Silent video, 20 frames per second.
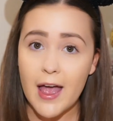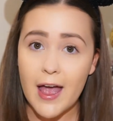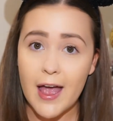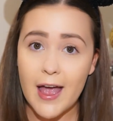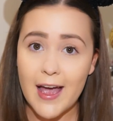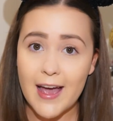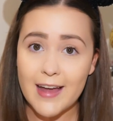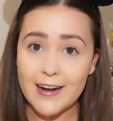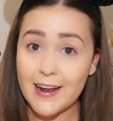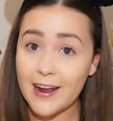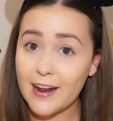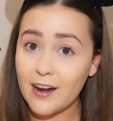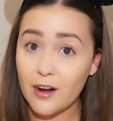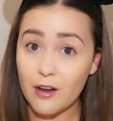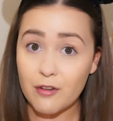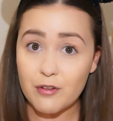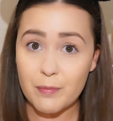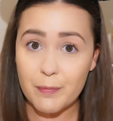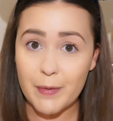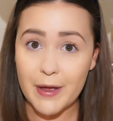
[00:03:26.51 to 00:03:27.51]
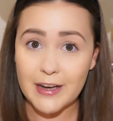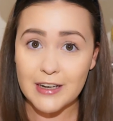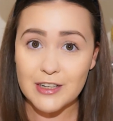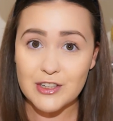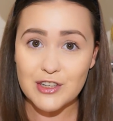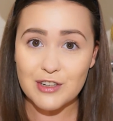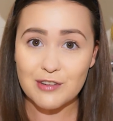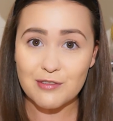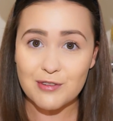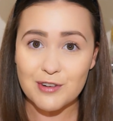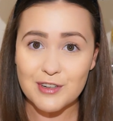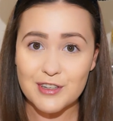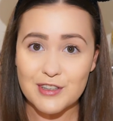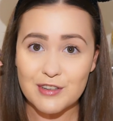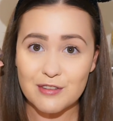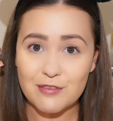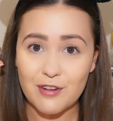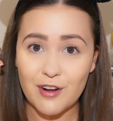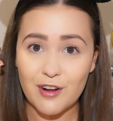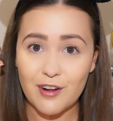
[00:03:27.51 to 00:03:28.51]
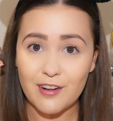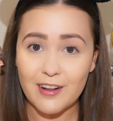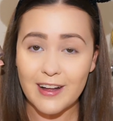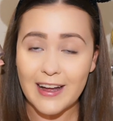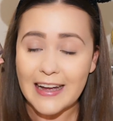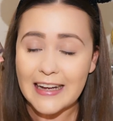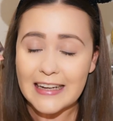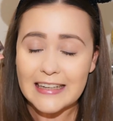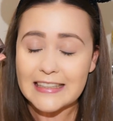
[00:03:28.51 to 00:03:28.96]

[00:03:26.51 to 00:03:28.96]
And I love the packaging, first of all.